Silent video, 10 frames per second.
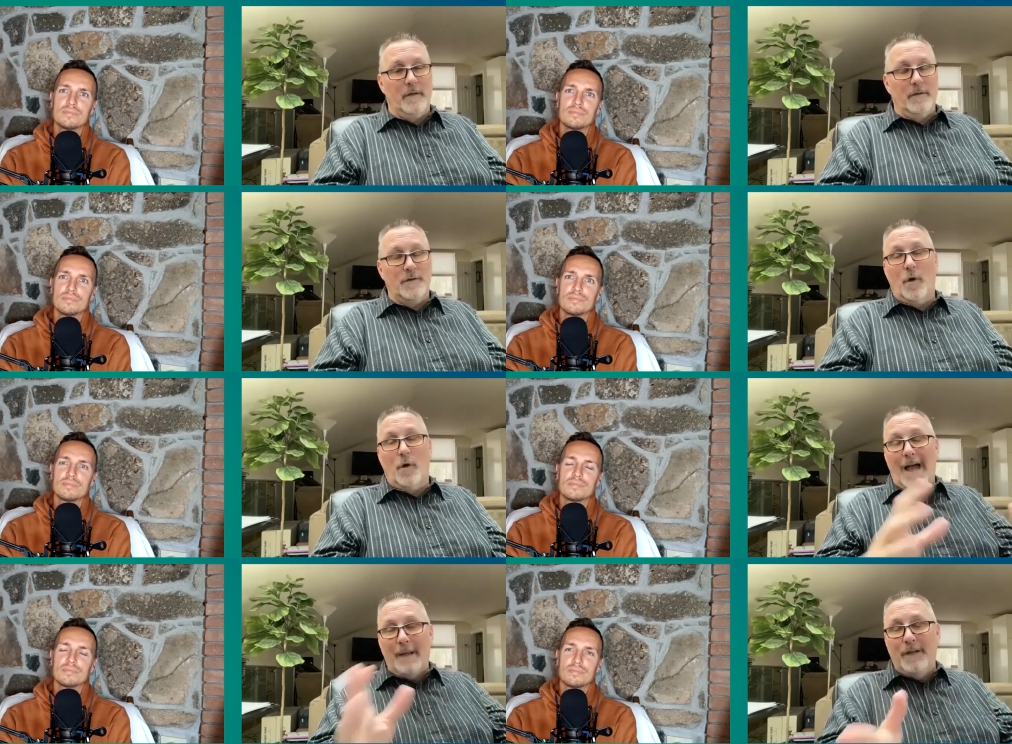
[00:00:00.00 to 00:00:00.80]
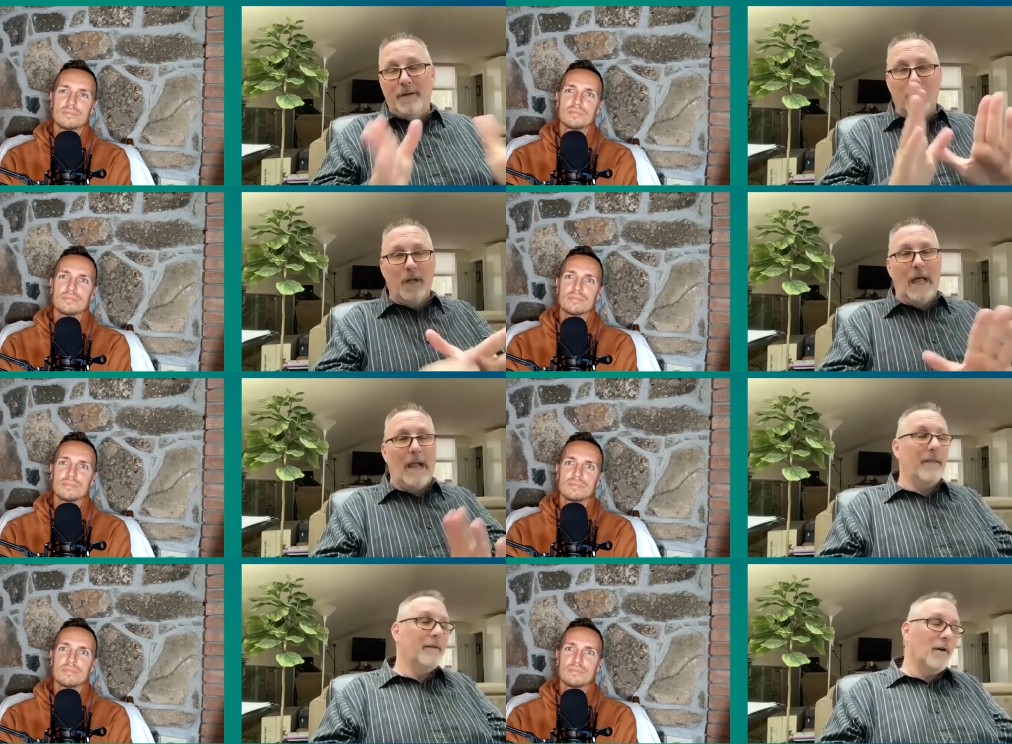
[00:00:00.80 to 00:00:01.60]
Speaker 1: So I've been doing a lot
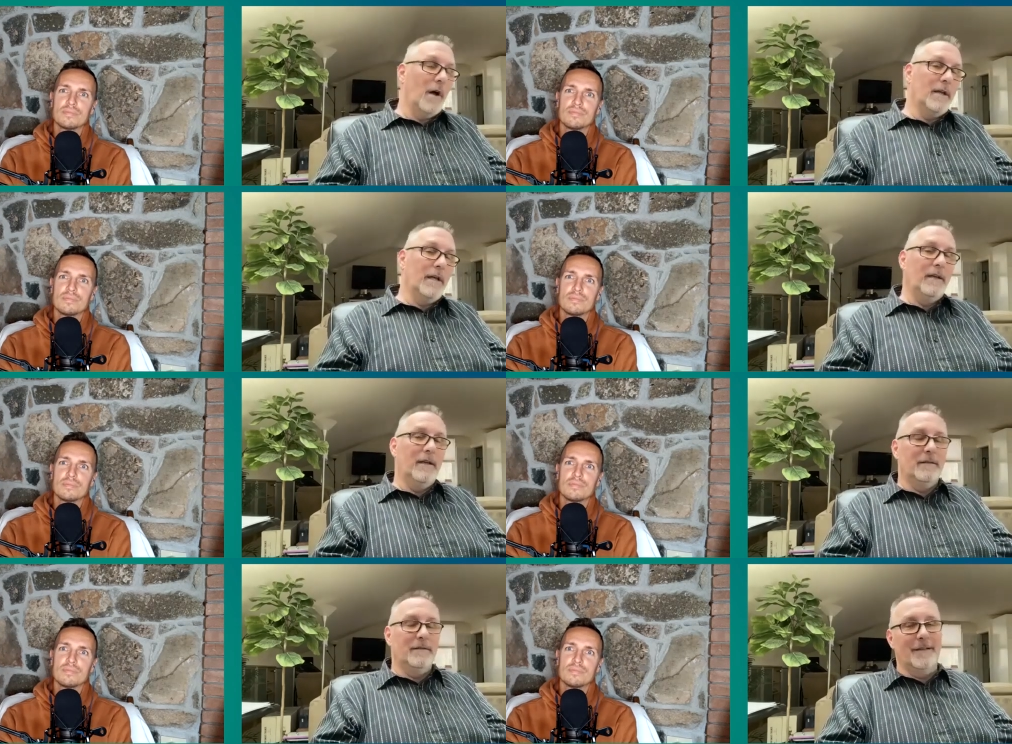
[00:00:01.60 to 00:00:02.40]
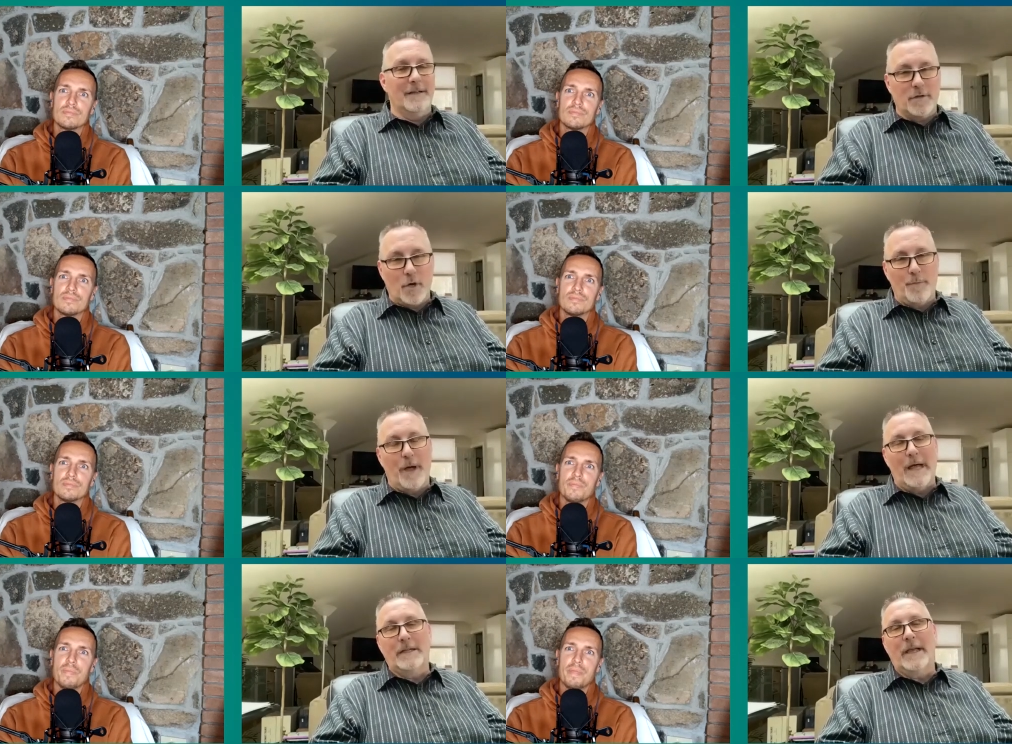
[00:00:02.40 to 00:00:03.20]
of the talking this is your
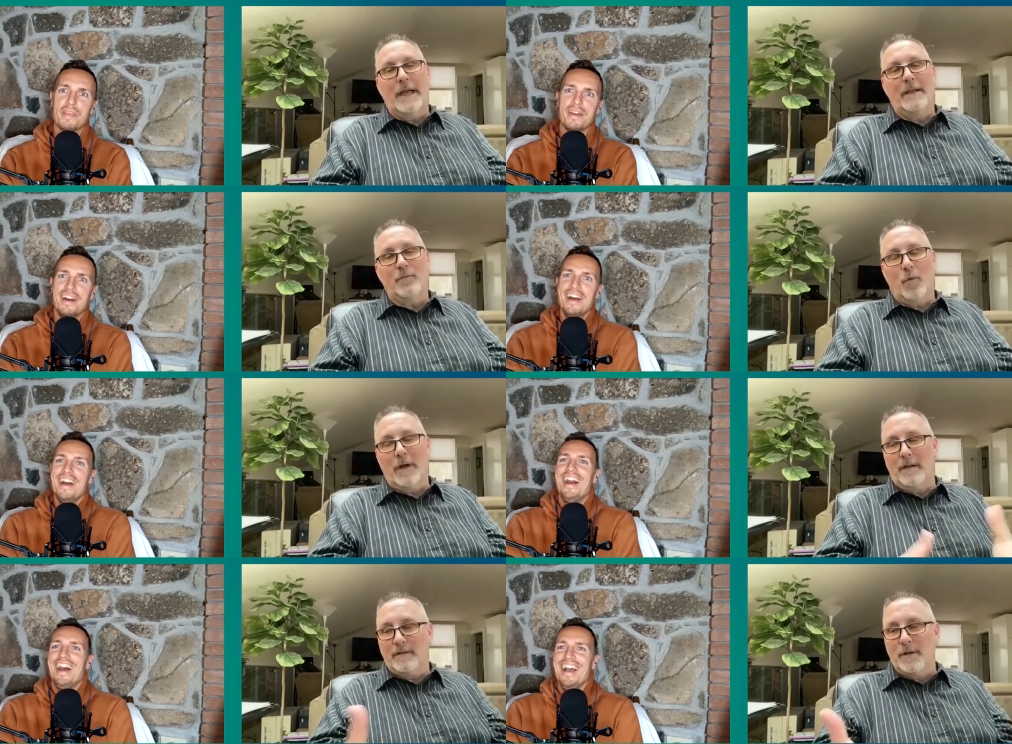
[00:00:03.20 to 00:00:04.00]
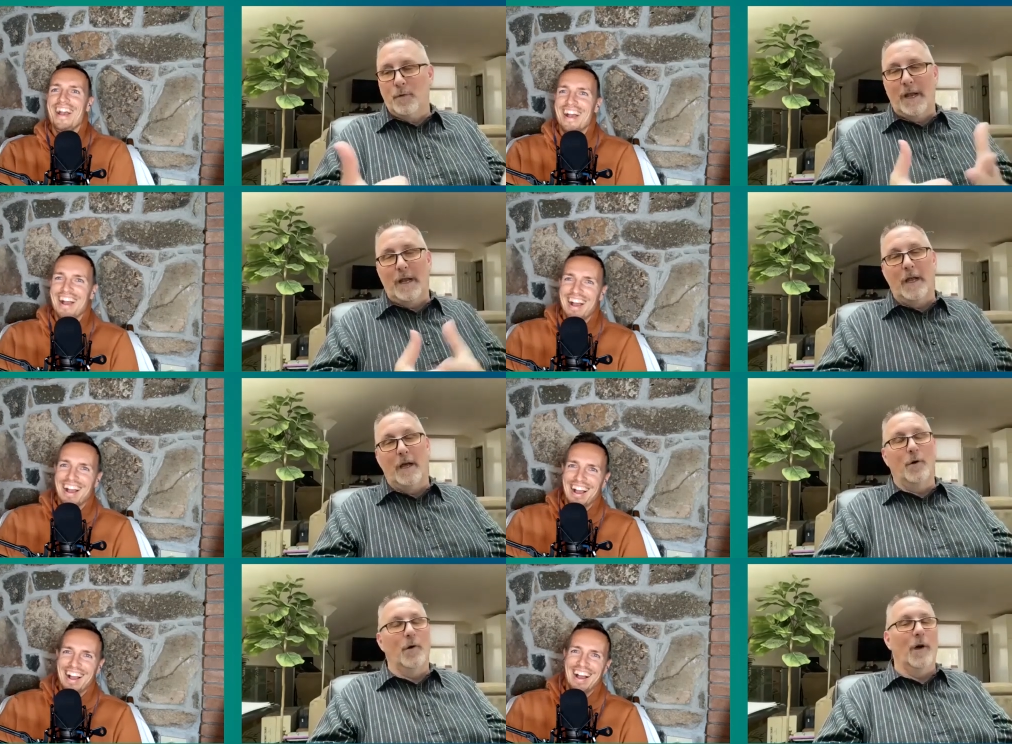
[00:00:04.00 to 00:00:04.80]
podcast. What else do you want to
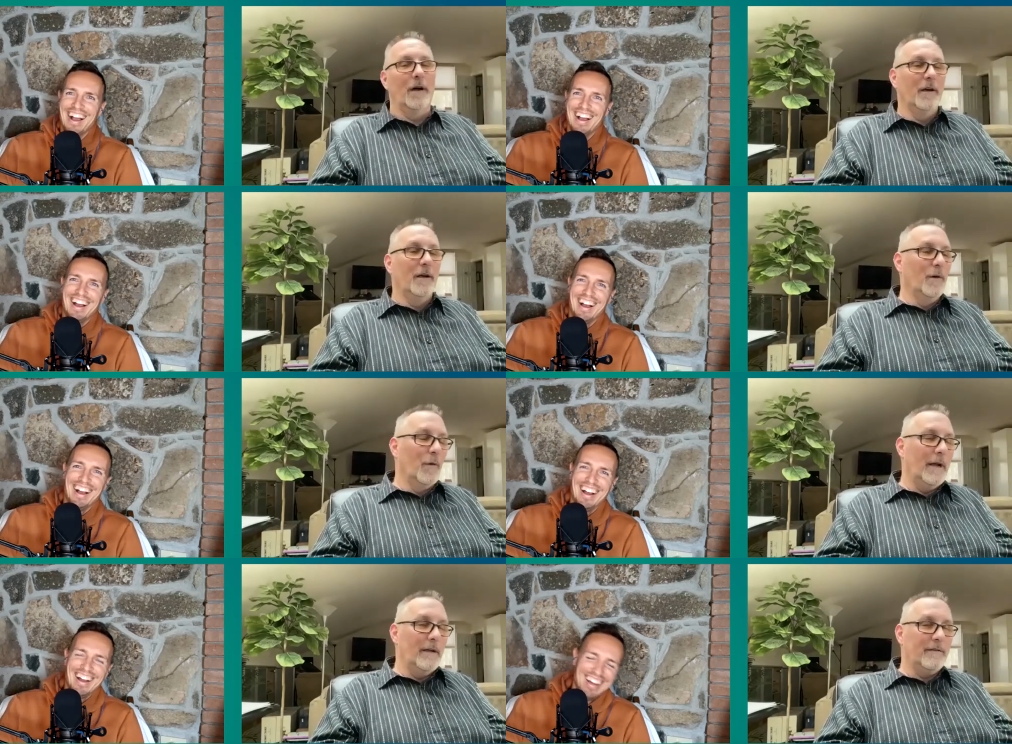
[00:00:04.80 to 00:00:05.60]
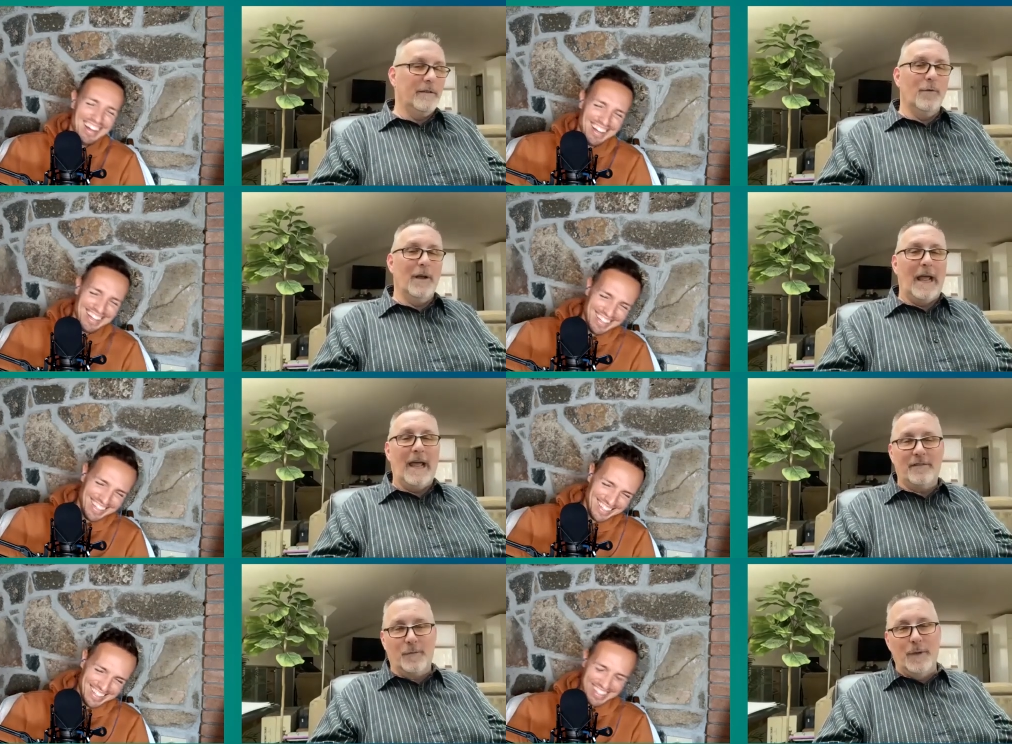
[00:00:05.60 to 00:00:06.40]
know, or what else do you want to
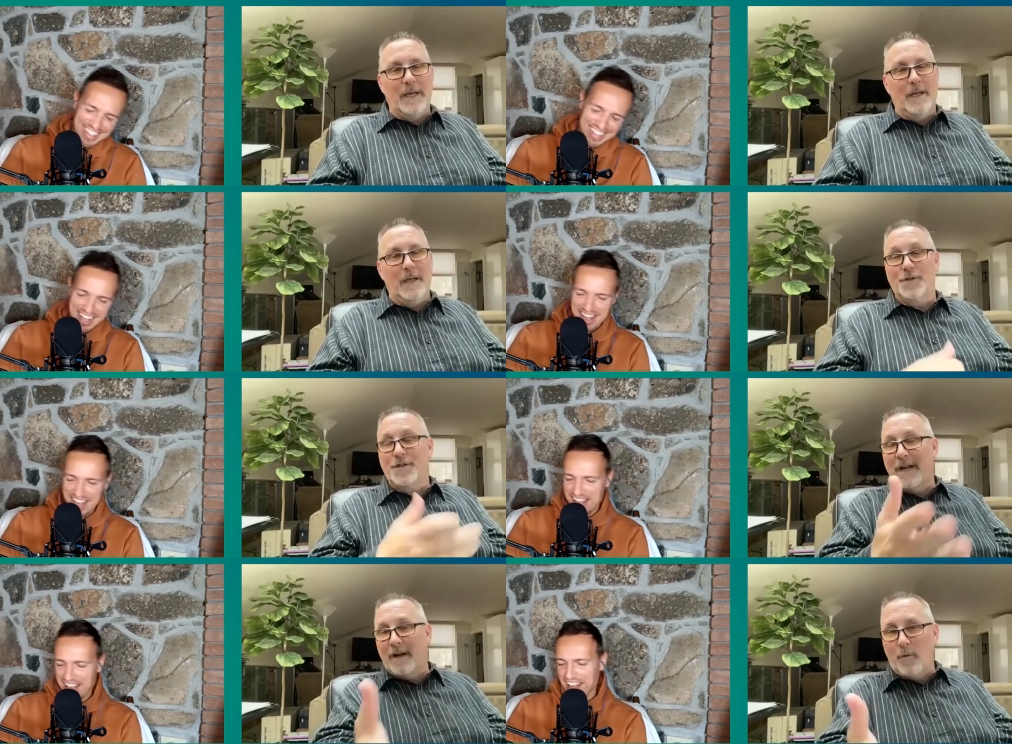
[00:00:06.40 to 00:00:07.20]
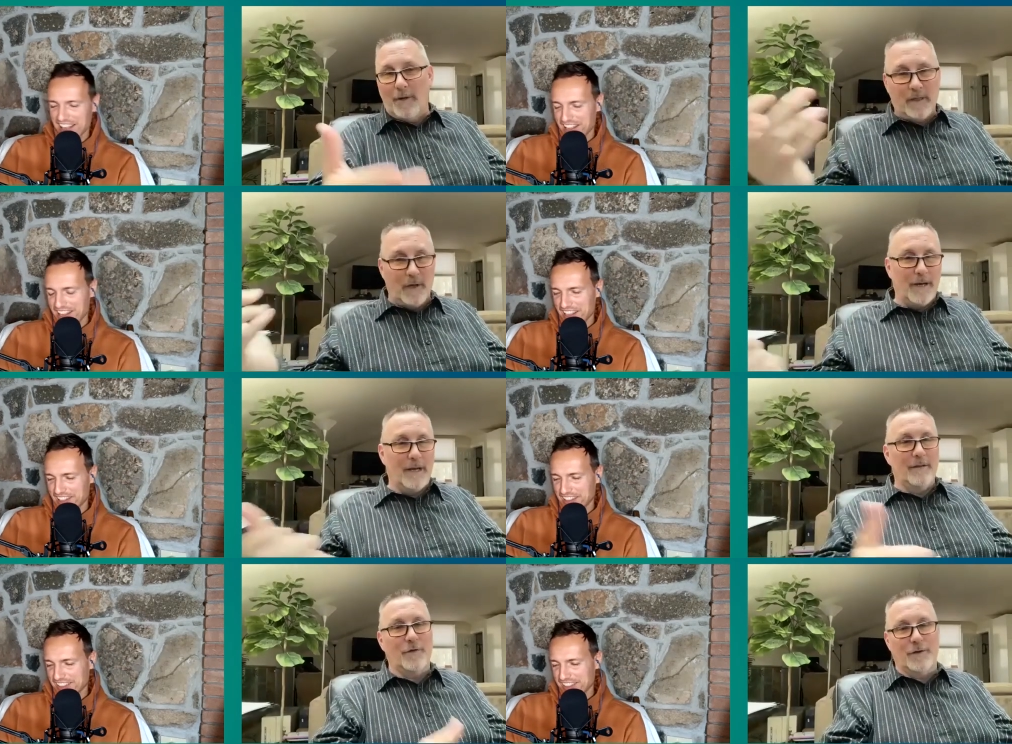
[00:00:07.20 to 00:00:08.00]
ask me, or share with the
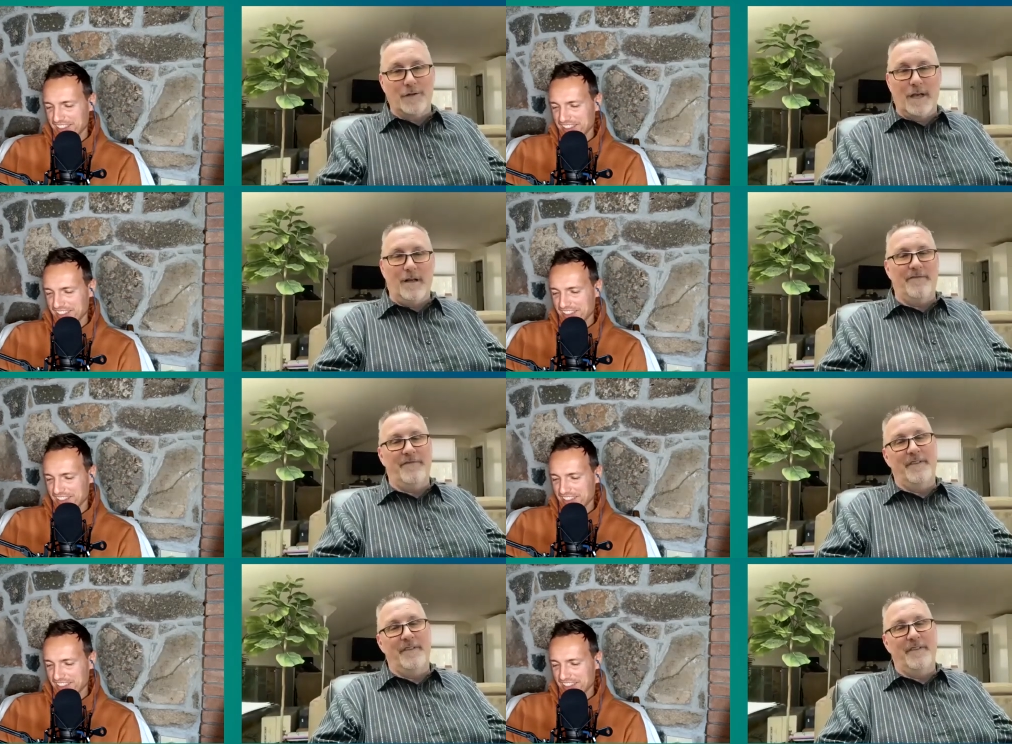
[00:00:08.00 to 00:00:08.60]
audience yourself?